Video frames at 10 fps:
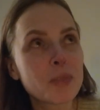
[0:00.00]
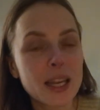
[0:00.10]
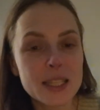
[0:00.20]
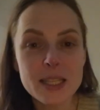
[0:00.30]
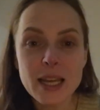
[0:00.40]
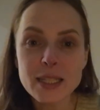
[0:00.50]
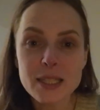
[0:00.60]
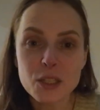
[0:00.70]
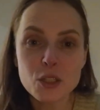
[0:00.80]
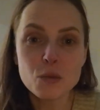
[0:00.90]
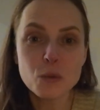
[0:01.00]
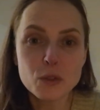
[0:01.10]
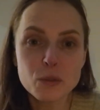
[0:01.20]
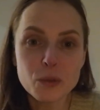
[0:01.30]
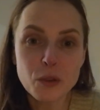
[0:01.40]
It's like such a
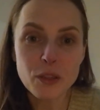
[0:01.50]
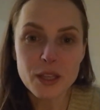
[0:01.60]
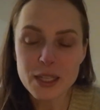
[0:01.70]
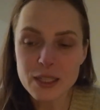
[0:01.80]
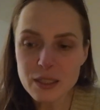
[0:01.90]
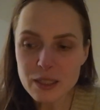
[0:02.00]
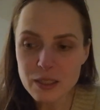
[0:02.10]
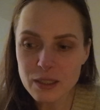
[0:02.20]
vulnerable thing